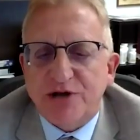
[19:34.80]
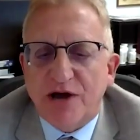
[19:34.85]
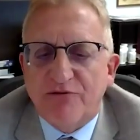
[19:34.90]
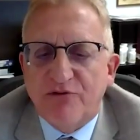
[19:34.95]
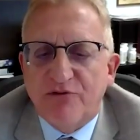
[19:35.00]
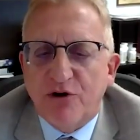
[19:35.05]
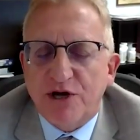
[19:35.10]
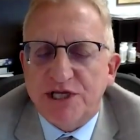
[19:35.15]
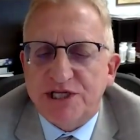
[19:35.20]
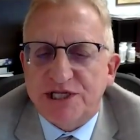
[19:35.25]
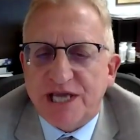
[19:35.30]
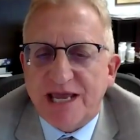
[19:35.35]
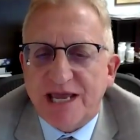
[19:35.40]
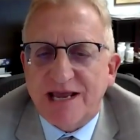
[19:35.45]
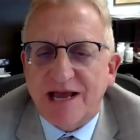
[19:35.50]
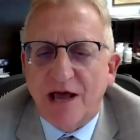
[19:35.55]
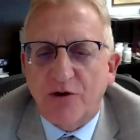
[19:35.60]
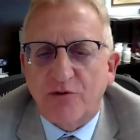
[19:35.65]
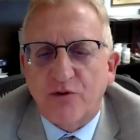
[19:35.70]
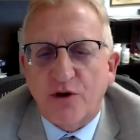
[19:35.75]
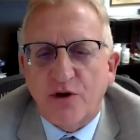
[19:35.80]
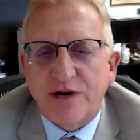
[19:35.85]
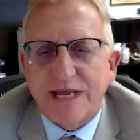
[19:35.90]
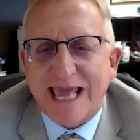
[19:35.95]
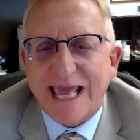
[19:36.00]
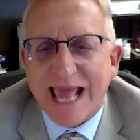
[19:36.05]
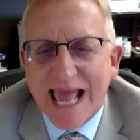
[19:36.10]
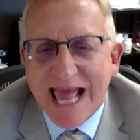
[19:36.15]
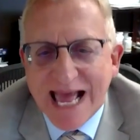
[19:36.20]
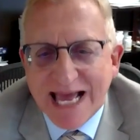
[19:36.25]
to avoid saying
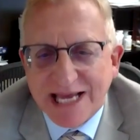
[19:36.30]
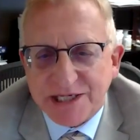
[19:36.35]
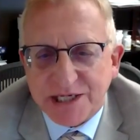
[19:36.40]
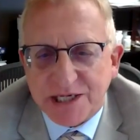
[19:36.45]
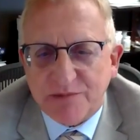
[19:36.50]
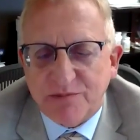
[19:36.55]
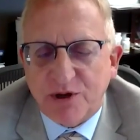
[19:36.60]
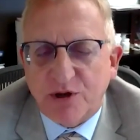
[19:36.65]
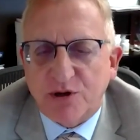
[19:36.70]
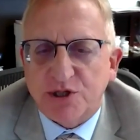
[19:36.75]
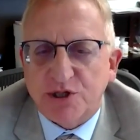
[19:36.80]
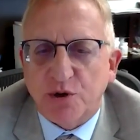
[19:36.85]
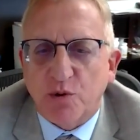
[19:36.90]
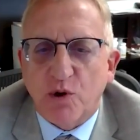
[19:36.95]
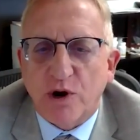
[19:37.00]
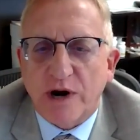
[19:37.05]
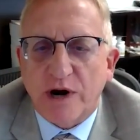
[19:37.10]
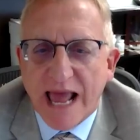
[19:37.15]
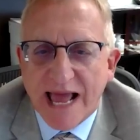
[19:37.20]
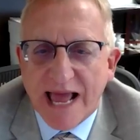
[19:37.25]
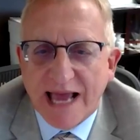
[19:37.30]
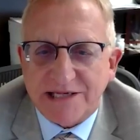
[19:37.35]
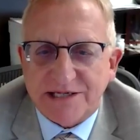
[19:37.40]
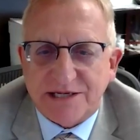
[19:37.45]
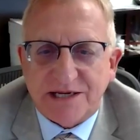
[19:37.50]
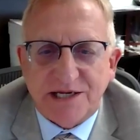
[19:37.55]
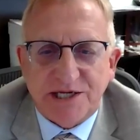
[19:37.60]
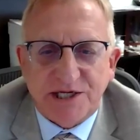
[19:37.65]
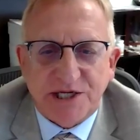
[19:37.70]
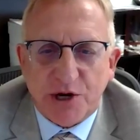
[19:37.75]
hyaluronic acid because the word
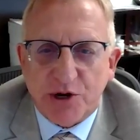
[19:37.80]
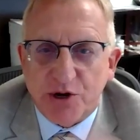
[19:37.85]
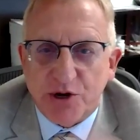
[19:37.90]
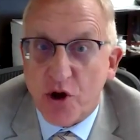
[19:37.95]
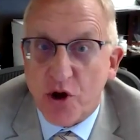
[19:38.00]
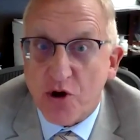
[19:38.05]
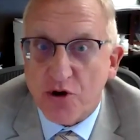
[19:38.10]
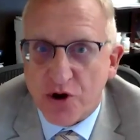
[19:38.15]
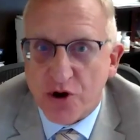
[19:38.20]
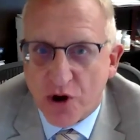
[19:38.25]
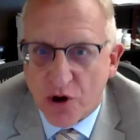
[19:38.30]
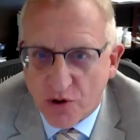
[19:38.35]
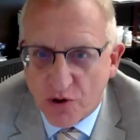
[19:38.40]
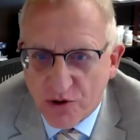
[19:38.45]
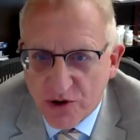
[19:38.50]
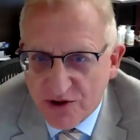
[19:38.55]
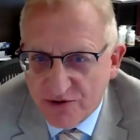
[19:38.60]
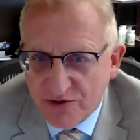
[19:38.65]
acid is a known.